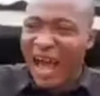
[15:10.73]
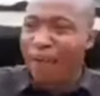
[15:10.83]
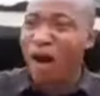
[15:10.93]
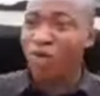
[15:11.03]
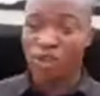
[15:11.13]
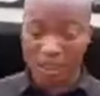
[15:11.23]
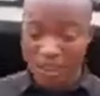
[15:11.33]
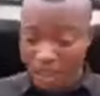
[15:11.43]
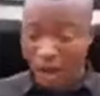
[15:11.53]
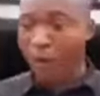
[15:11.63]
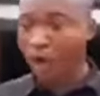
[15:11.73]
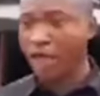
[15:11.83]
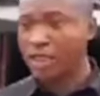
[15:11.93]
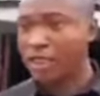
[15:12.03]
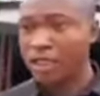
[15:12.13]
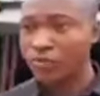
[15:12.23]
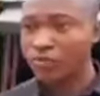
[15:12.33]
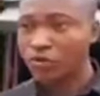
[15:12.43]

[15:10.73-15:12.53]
about is their pockets,